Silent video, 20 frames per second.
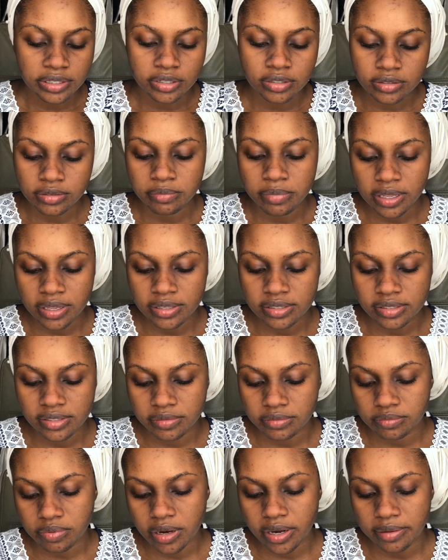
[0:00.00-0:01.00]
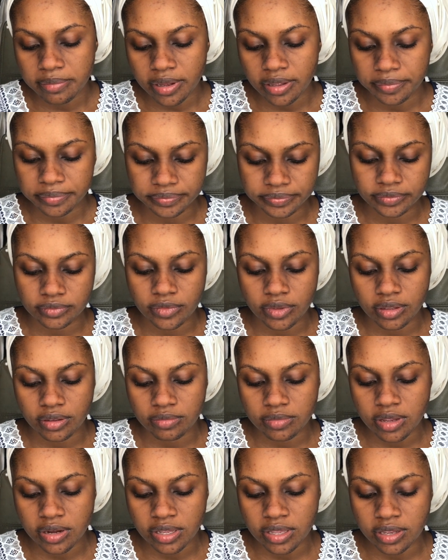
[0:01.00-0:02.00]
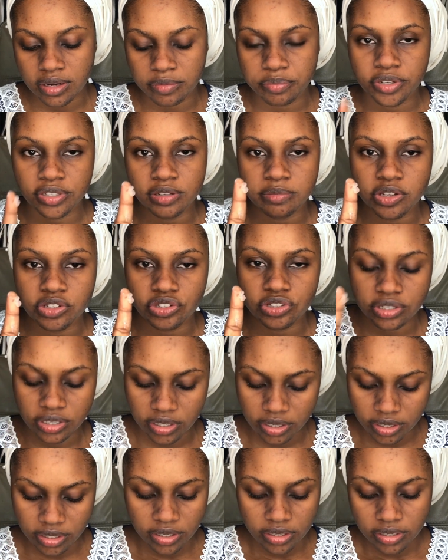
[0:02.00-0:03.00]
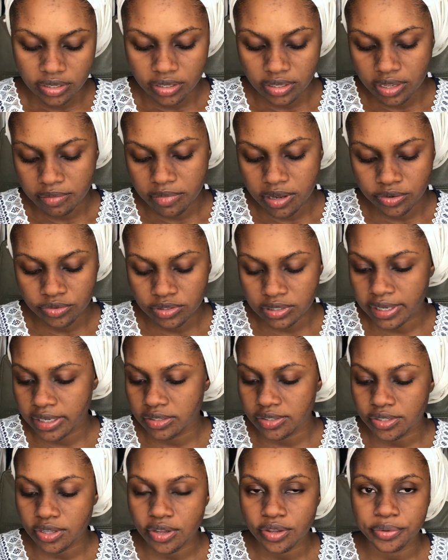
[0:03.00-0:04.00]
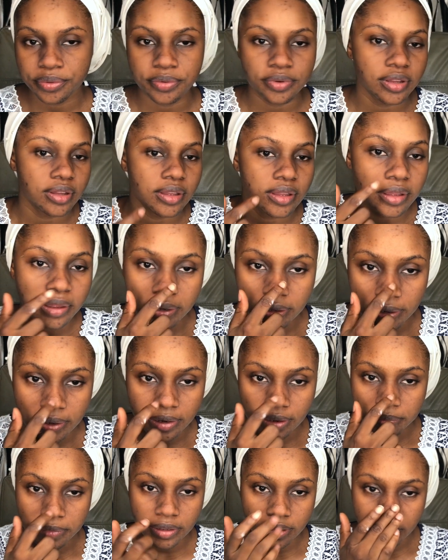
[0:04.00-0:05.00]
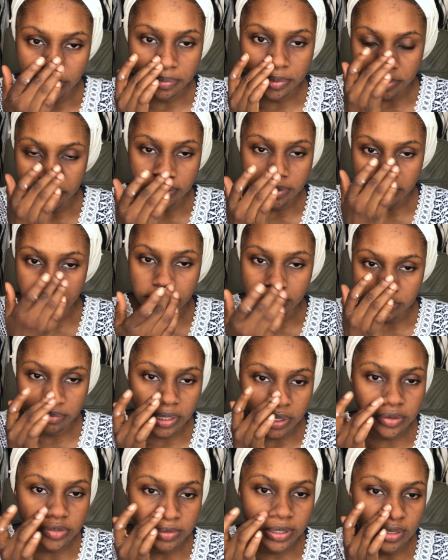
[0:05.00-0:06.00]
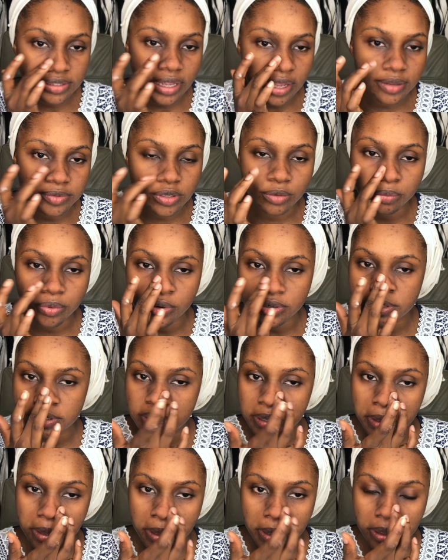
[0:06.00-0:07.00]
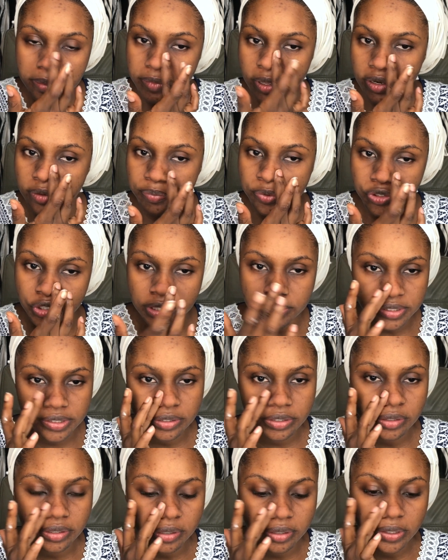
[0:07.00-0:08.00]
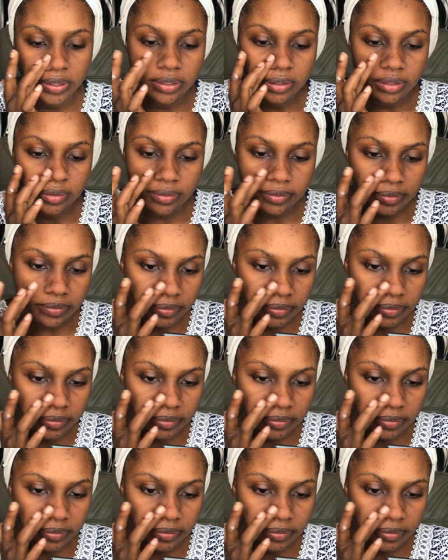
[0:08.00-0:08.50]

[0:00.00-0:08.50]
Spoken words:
Pro Prep by LA Girl. I'm also putting it where I have a little bit pores. It's a primer. It helps the application of